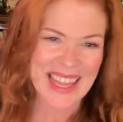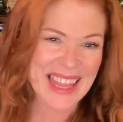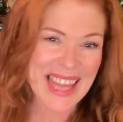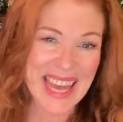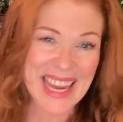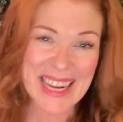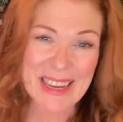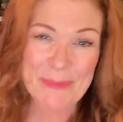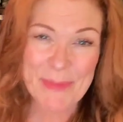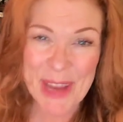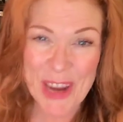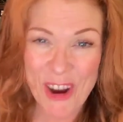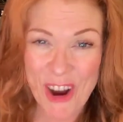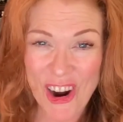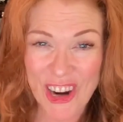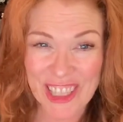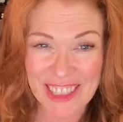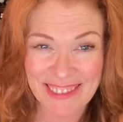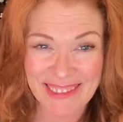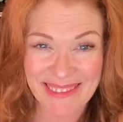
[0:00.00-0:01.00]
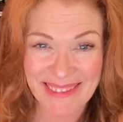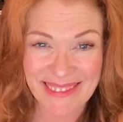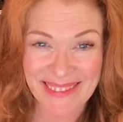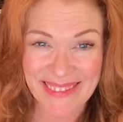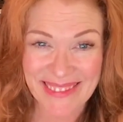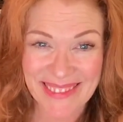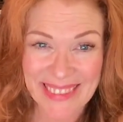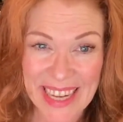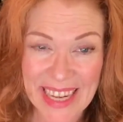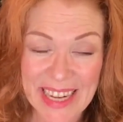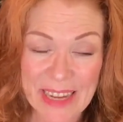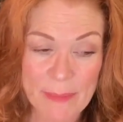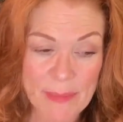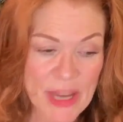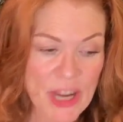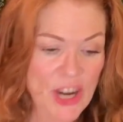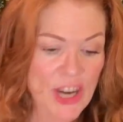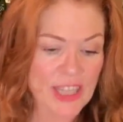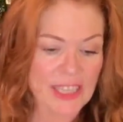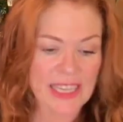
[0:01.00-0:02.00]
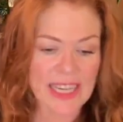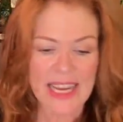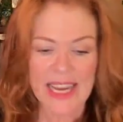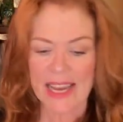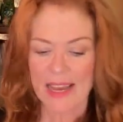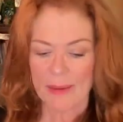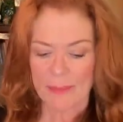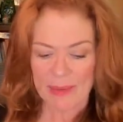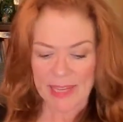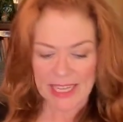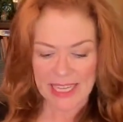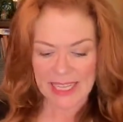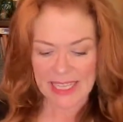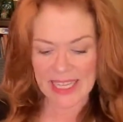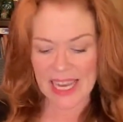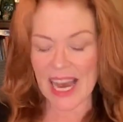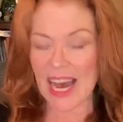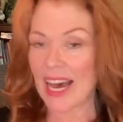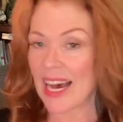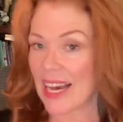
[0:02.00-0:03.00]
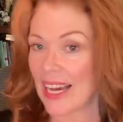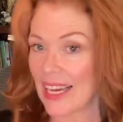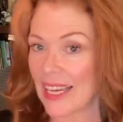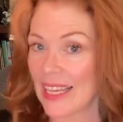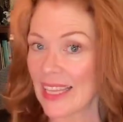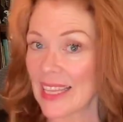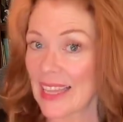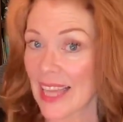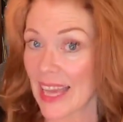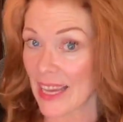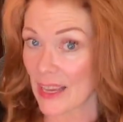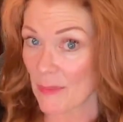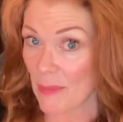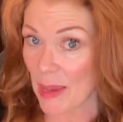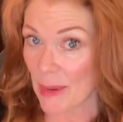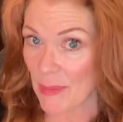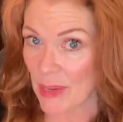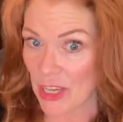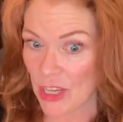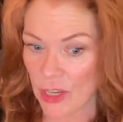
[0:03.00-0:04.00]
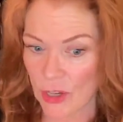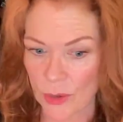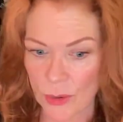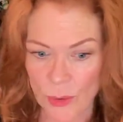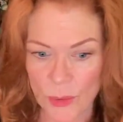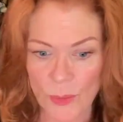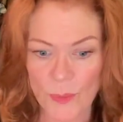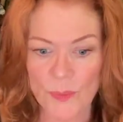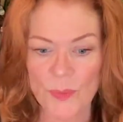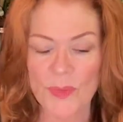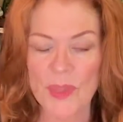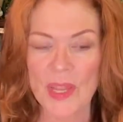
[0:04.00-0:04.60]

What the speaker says: That hit me hard. That hit me hard because I, like maybe you,